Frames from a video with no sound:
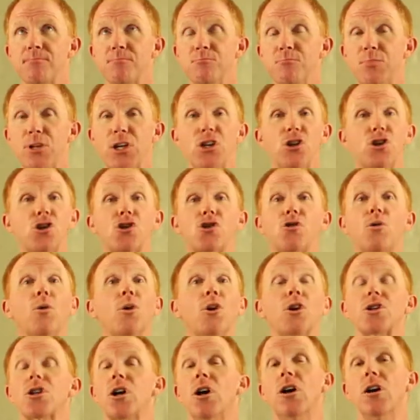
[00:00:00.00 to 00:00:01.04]
be
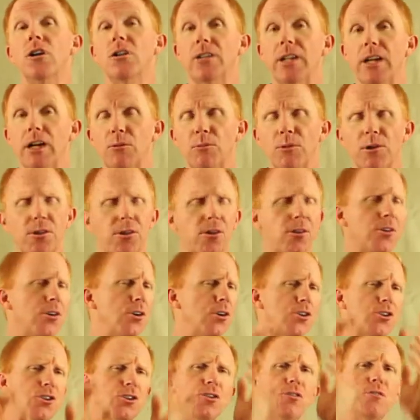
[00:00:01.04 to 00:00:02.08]
short all day, whether they're
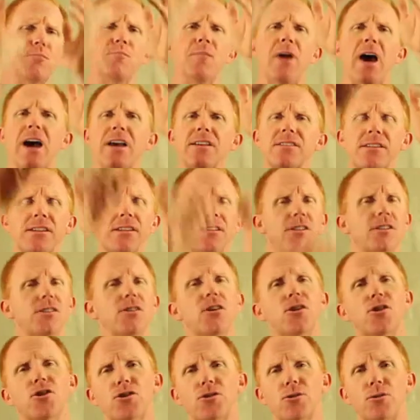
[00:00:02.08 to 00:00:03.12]
shooting baskets and
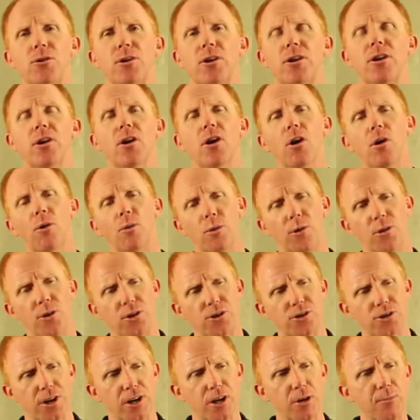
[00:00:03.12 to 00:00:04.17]
they're short, or they're
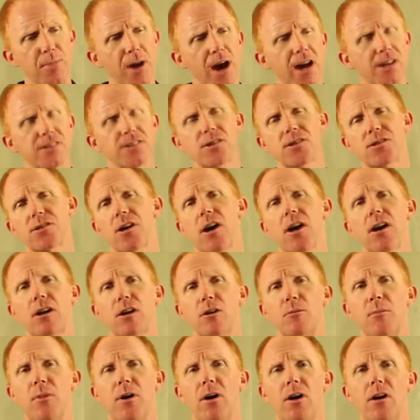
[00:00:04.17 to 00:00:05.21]
trying to pass a
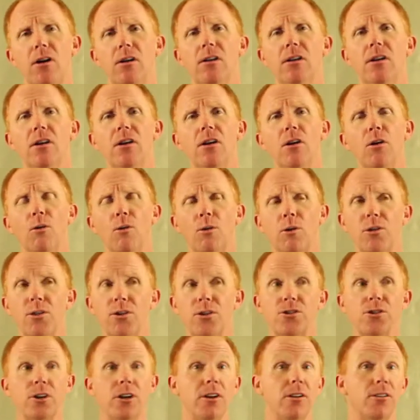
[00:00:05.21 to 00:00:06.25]
soccer ball, or they're
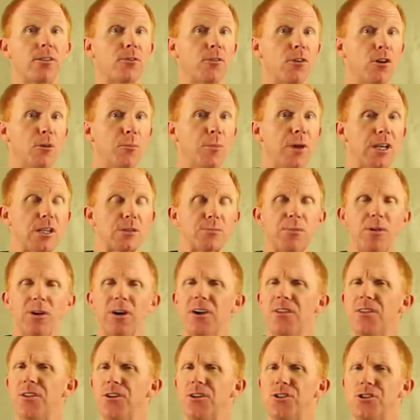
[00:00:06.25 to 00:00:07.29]
trying to throw a baseball,
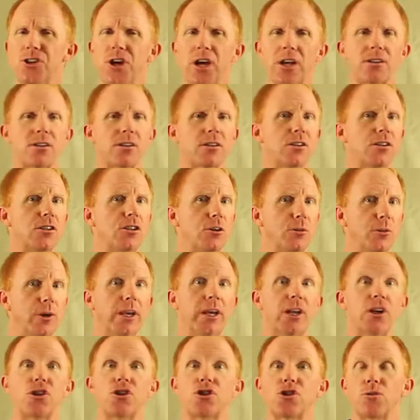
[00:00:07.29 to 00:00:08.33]
and they're just doing
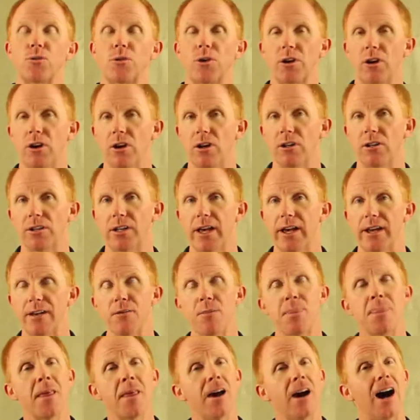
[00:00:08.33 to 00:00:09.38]
it short all day.
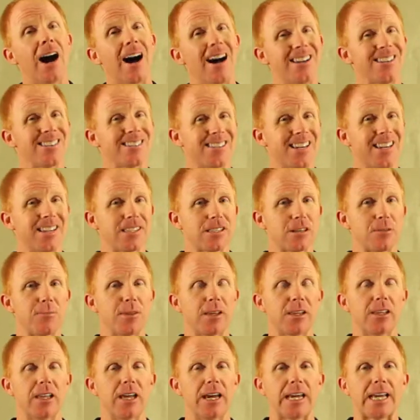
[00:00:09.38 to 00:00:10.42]
I'll say
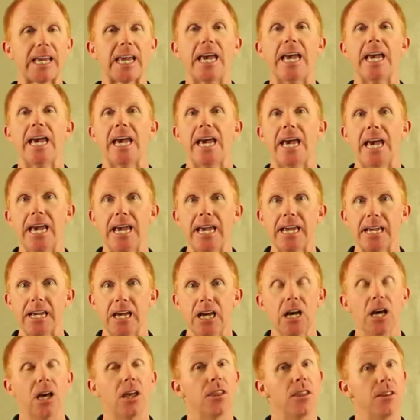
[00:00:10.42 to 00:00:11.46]
something like, hey,
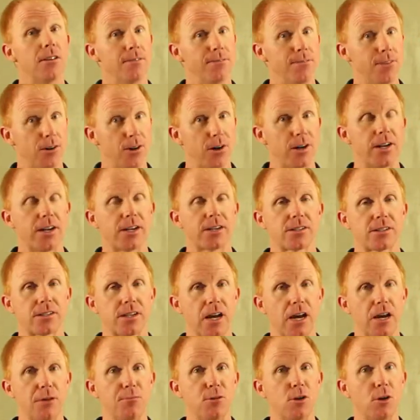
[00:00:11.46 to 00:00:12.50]
the very next
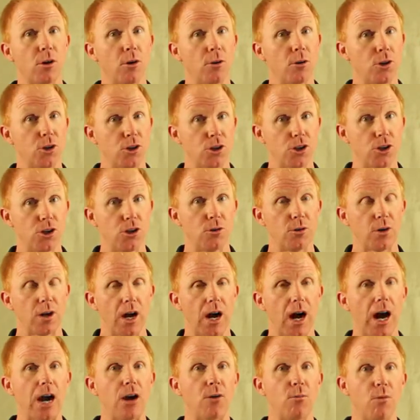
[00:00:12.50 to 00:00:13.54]
time you go to shoot,
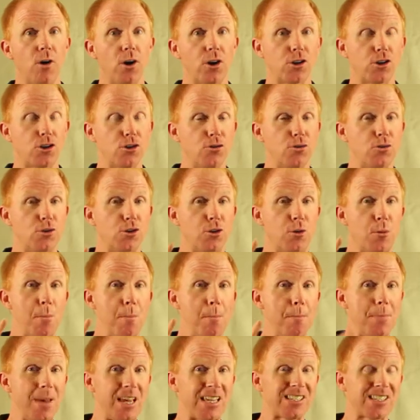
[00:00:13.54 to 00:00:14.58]
I want you to
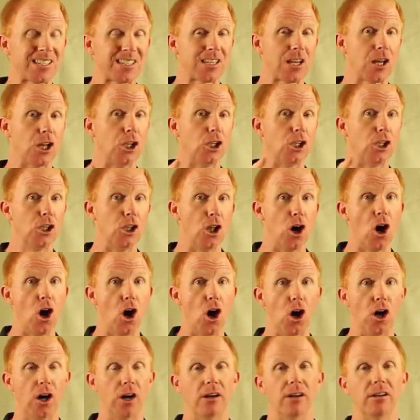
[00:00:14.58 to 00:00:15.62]
miss
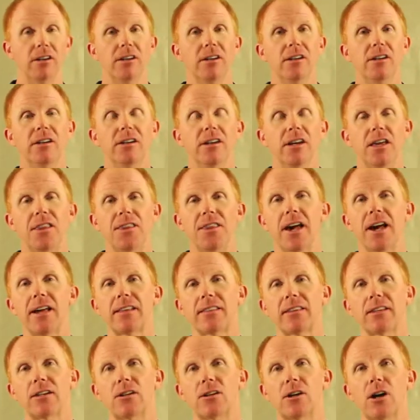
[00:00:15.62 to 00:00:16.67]
long. And the
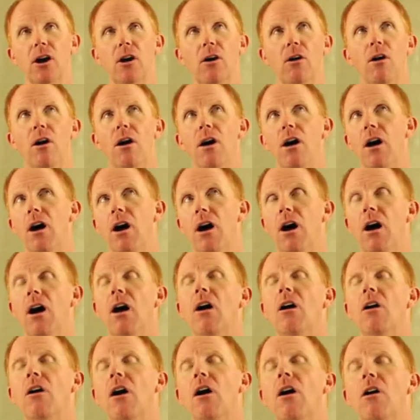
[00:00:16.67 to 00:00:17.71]
athlete will go,
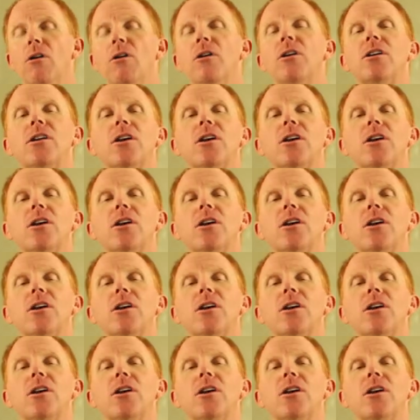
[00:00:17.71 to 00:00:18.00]
oh,